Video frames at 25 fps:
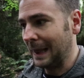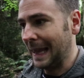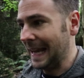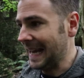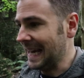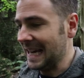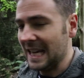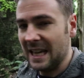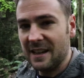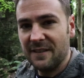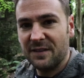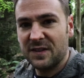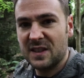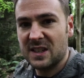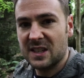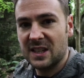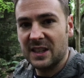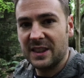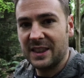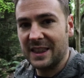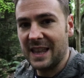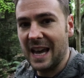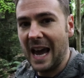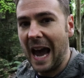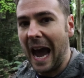leaves
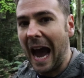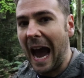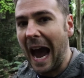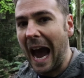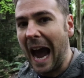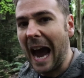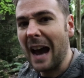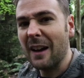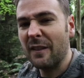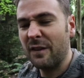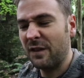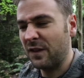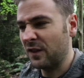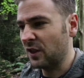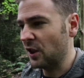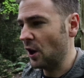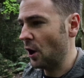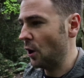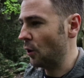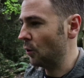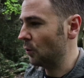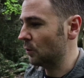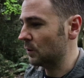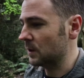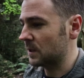that have
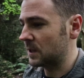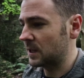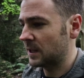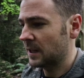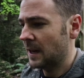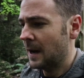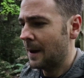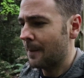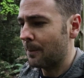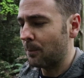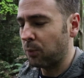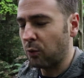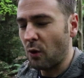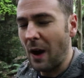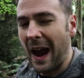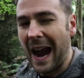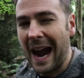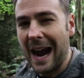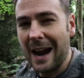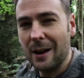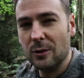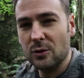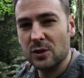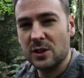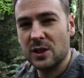those
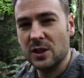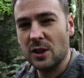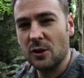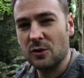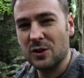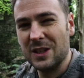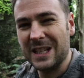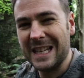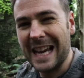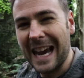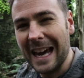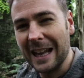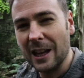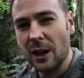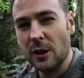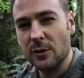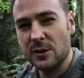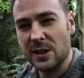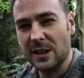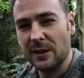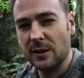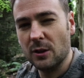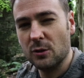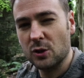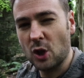browns, those
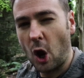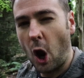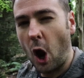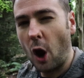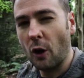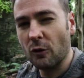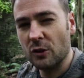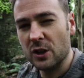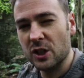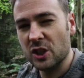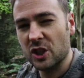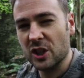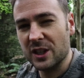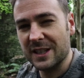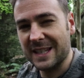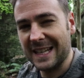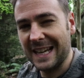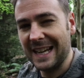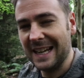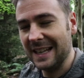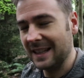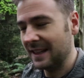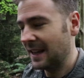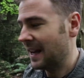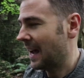yellows and those oranges
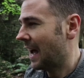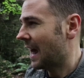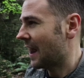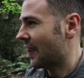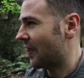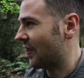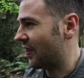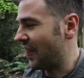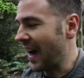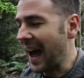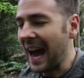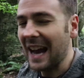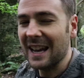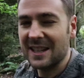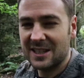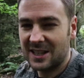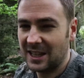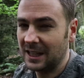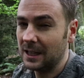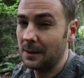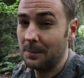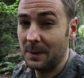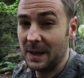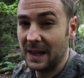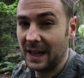in. That is
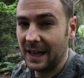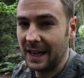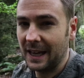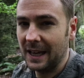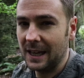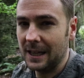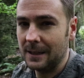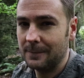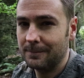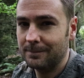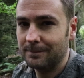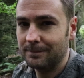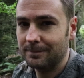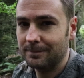going to be the key.